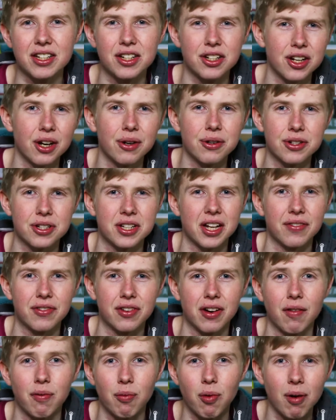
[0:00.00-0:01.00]
is you don't just have
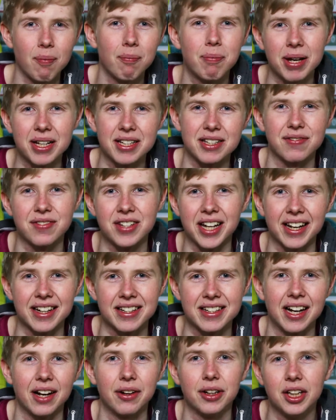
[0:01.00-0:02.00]
to have one piece of
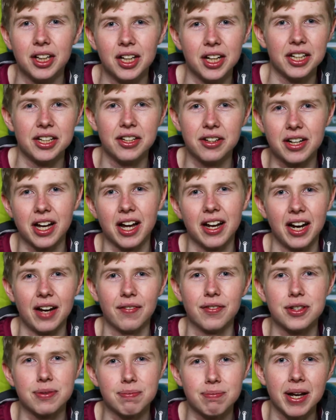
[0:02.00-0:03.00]
text now, you can
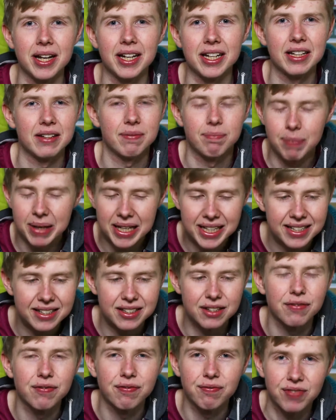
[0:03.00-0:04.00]
have as many
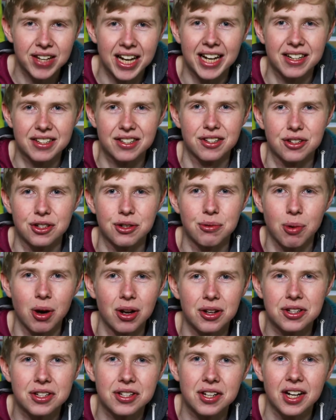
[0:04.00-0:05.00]
pieces of text as you
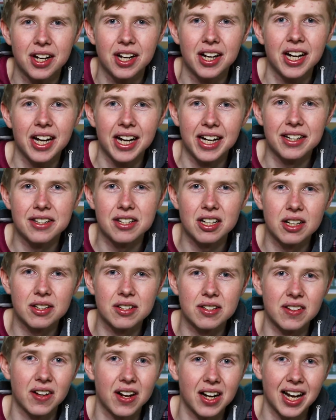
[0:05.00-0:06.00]
want. In terms of the